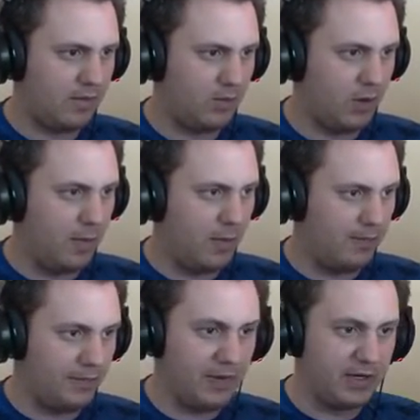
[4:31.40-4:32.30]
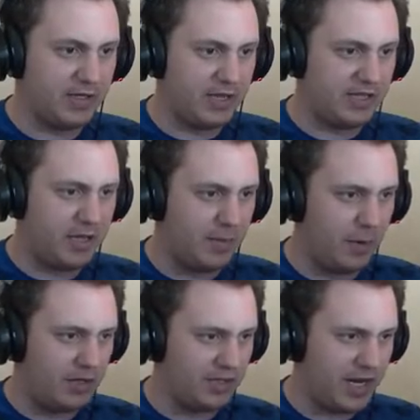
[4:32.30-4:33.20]
Well, oh, looks like
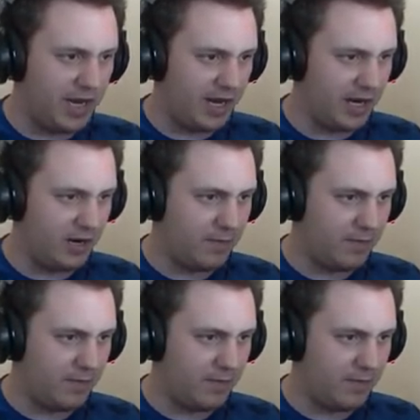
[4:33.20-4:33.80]
someone's here.